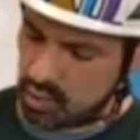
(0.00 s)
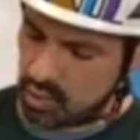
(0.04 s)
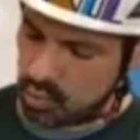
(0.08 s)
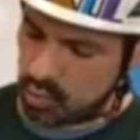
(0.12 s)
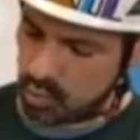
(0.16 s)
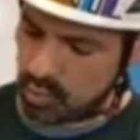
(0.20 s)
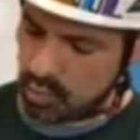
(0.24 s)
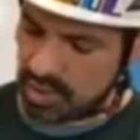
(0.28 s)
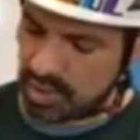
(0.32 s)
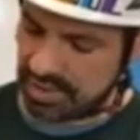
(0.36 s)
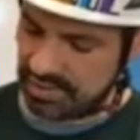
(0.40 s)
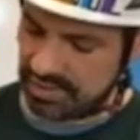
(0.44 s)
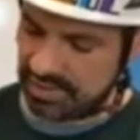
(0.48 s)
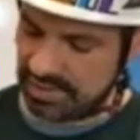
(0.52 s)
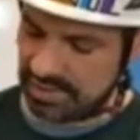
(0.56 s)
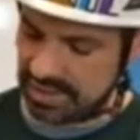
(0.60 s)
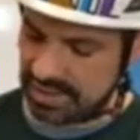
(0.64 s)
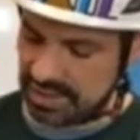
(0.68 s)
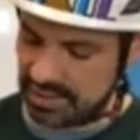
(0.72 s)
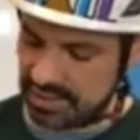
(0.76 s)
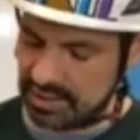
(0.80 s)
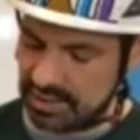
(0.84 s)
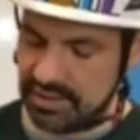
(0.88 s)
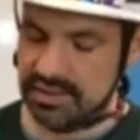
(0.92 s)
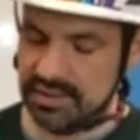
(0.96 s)
with the
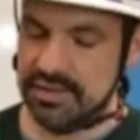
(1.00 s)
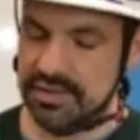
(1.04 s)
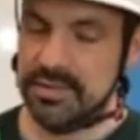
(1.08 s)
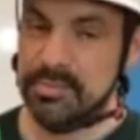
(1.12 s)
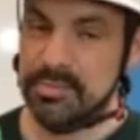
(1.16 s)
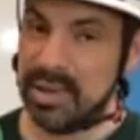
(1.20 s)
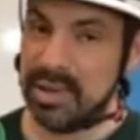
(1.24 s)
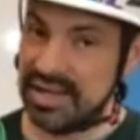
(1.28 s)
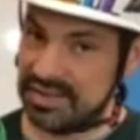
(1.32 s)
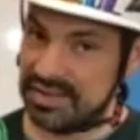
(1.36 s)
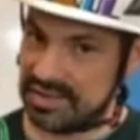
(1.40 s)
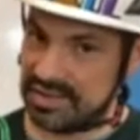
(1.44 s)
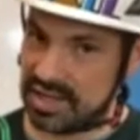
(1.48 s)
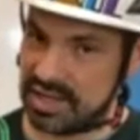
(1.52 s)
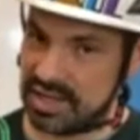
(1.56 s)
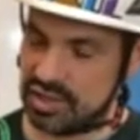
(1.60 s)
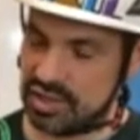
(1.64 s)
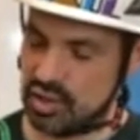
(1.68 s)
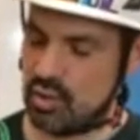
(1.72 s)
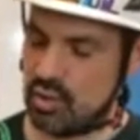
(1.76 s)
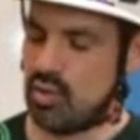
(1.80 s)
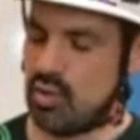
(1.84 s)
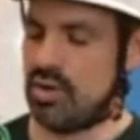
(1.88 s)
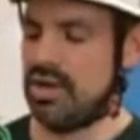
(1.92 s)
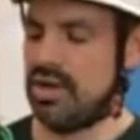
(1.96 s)
spliced hitch
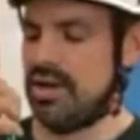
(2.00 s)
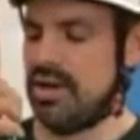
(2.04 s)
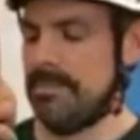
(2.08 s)
cord.